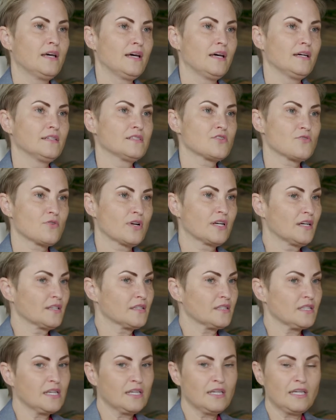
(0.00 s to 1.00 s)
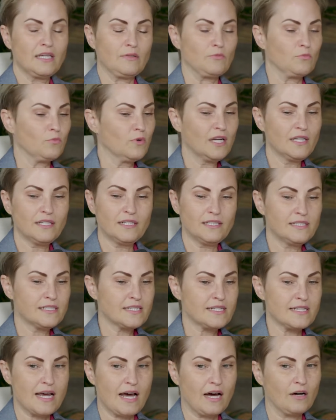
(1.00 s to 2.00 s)
So I got thinking, what
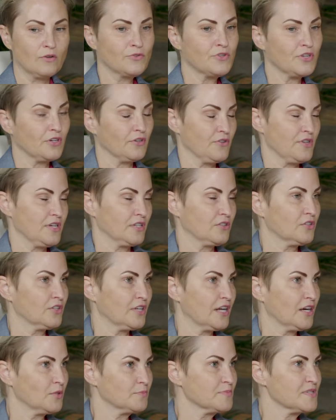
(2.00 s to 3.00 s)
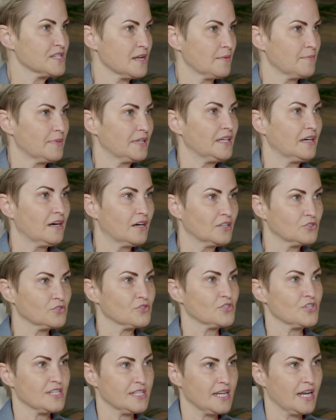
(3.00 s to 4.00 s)
is out there that could help somebody
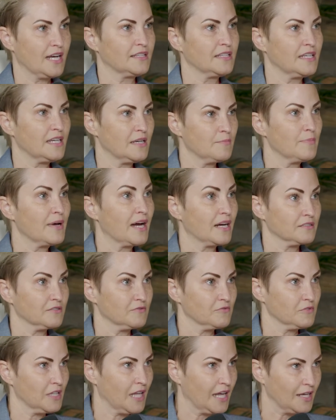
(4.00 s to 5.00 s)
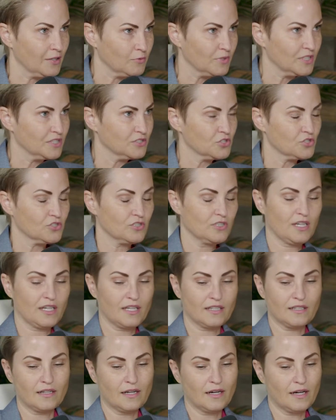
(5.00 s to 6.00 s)
understand the impact of language?
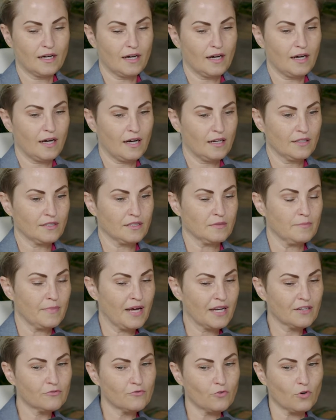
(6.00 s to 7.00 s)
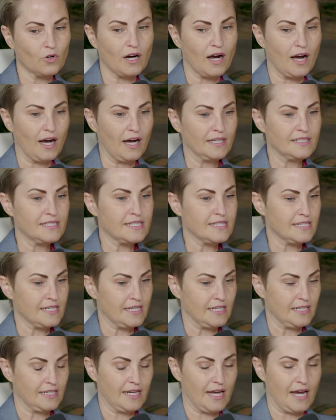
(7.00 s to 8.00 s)
And the metaphor I
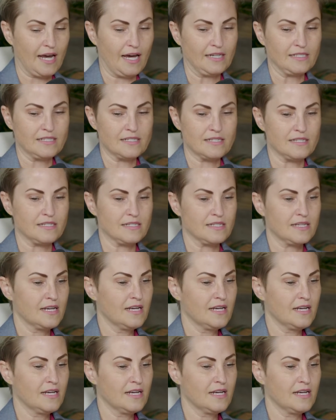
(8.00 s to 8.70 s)
see it as is